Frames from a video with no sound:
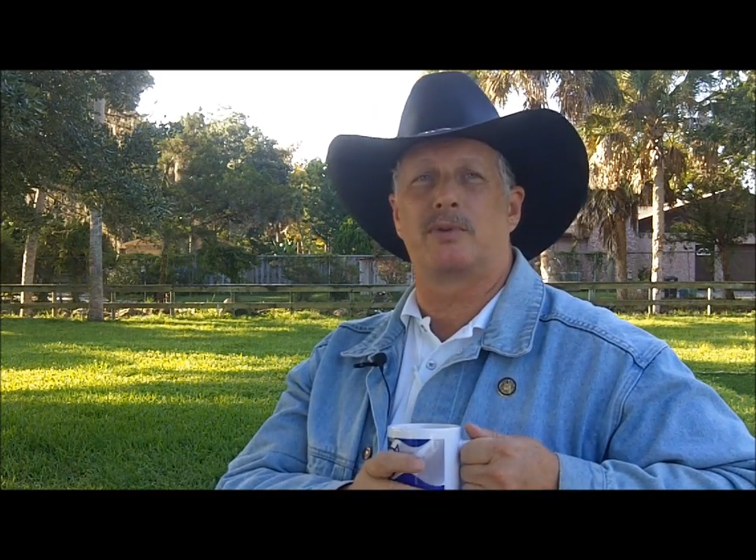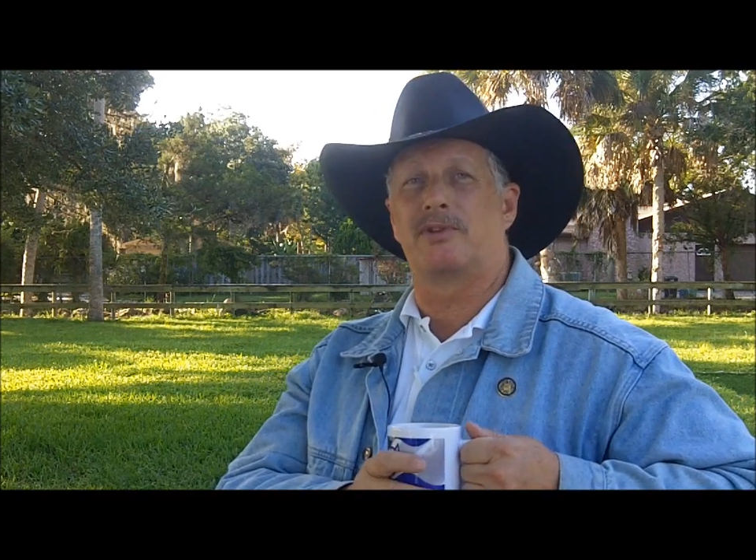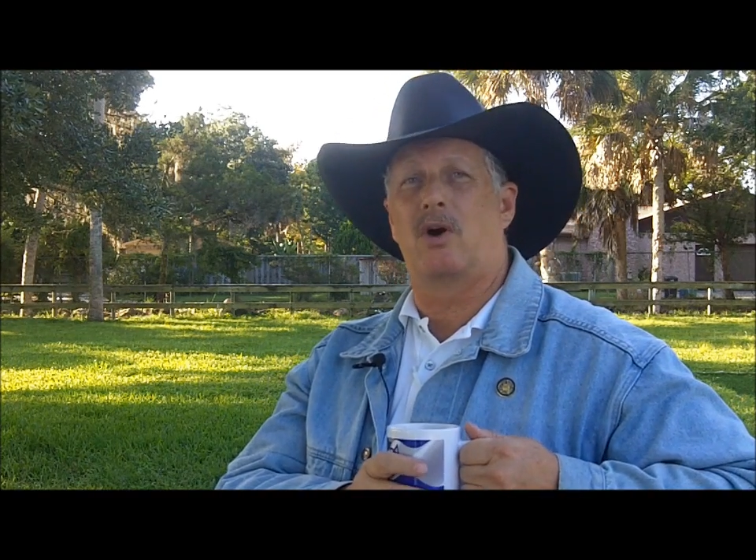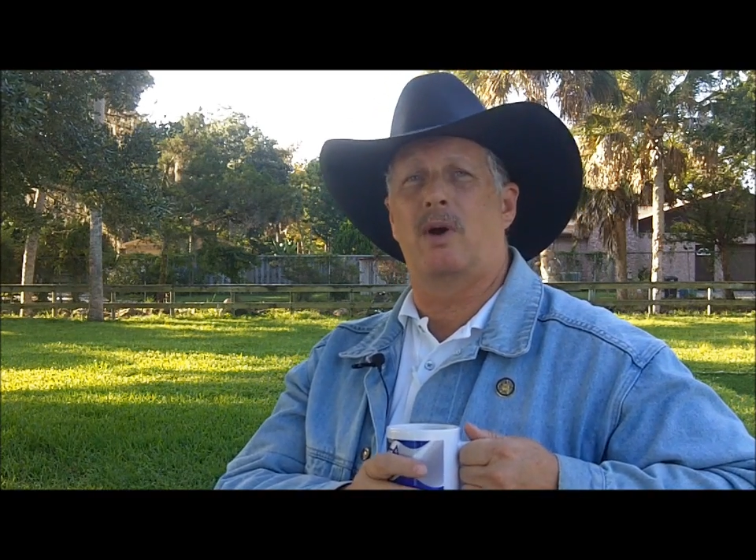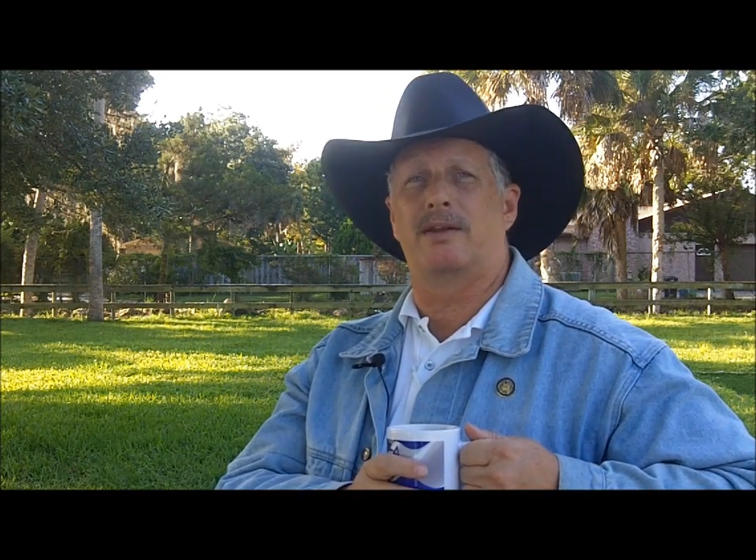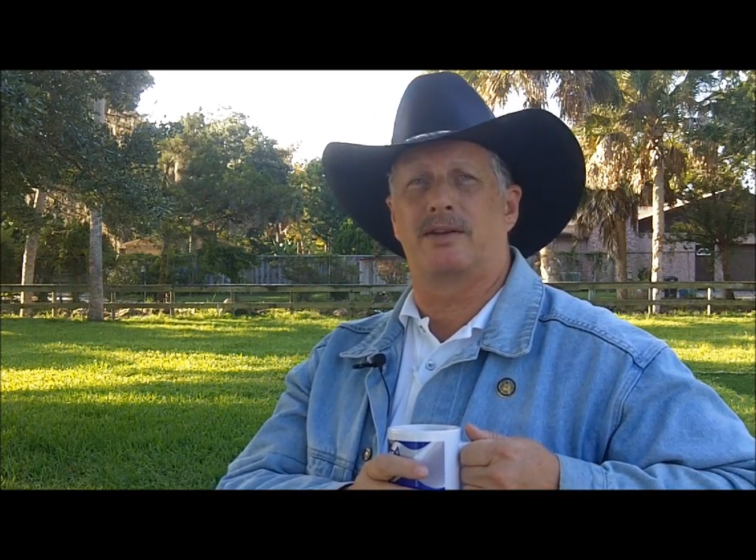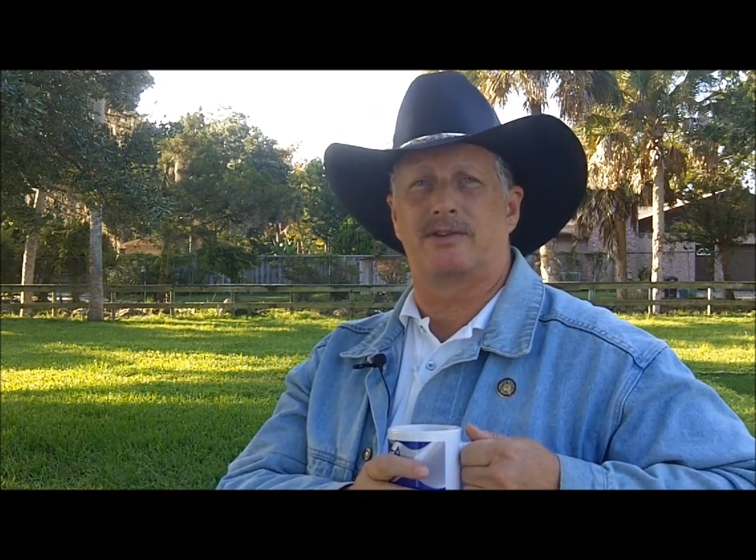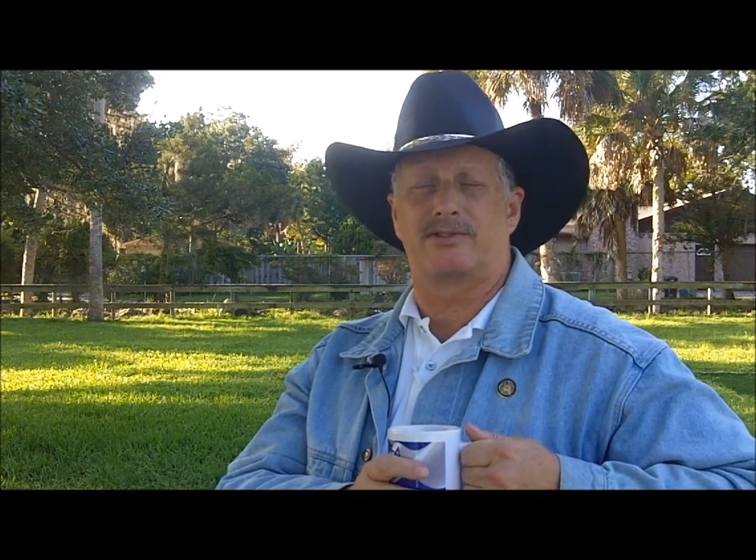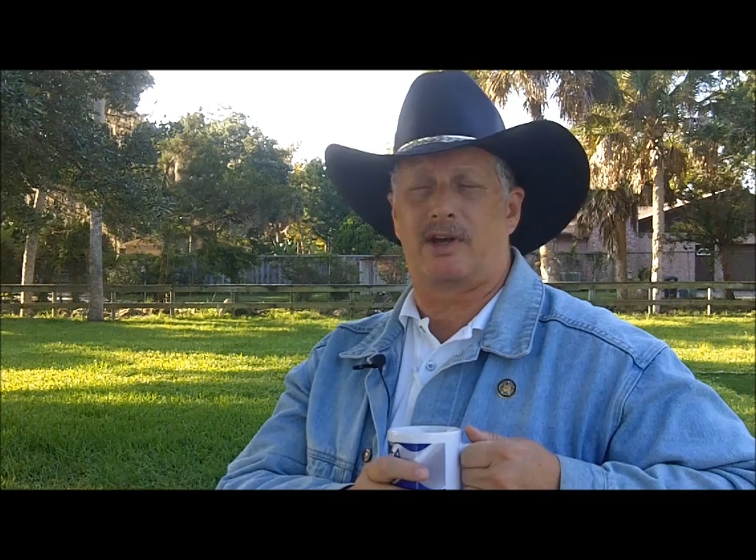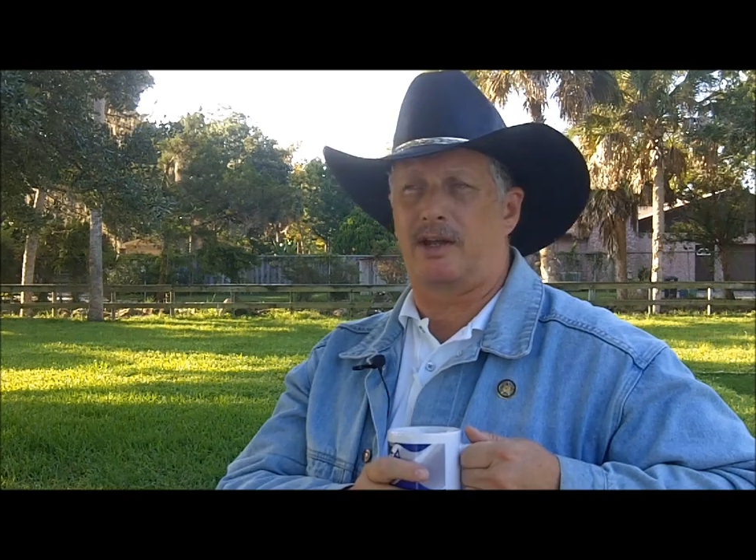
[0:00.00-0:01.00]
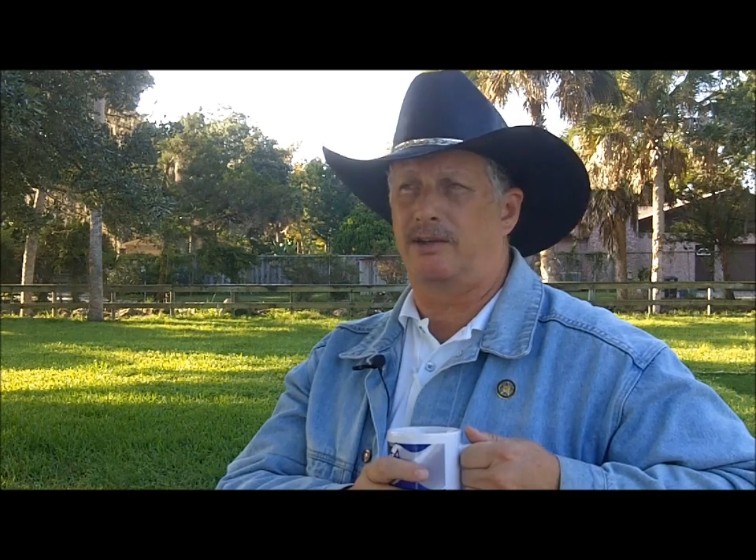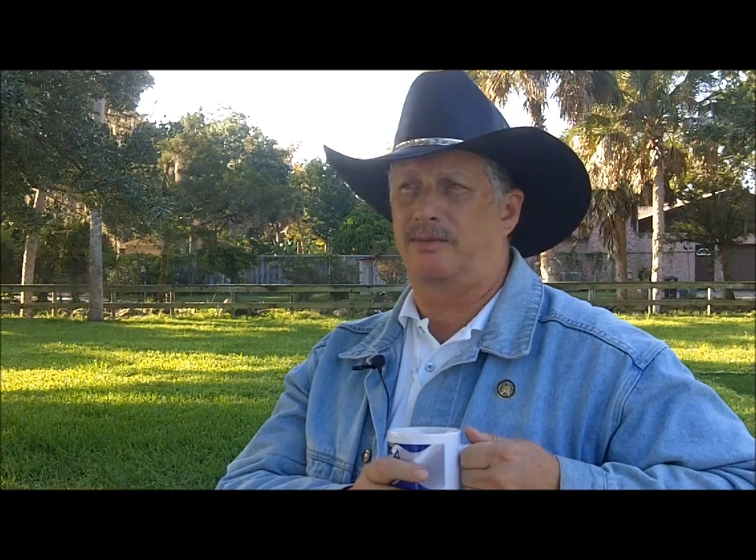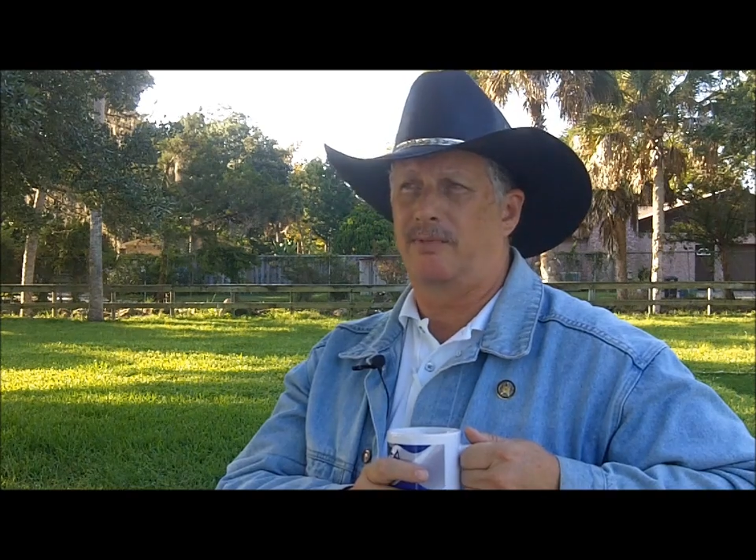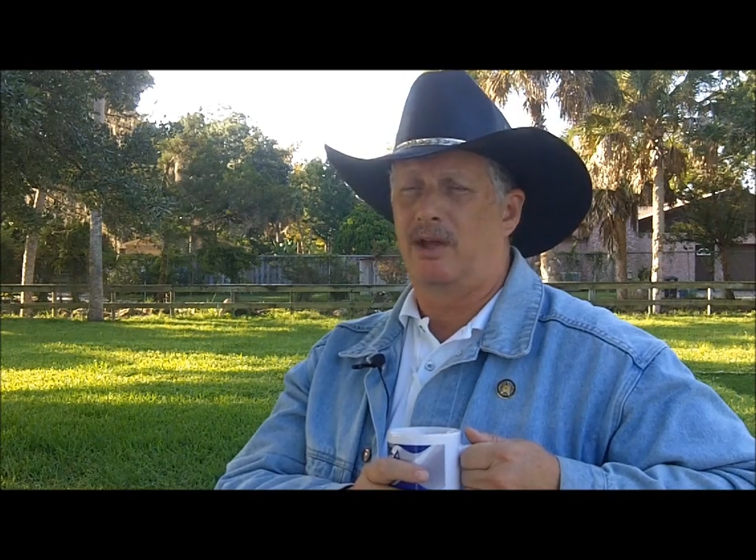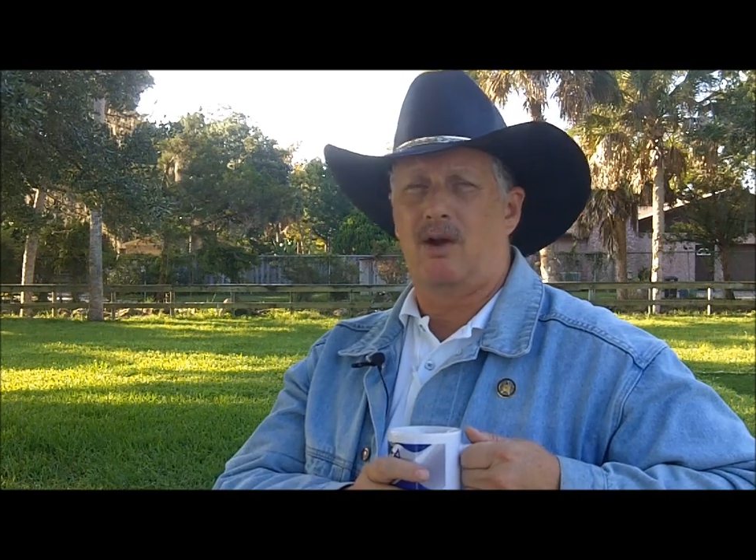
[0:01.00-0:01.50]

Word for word: with no end in sight.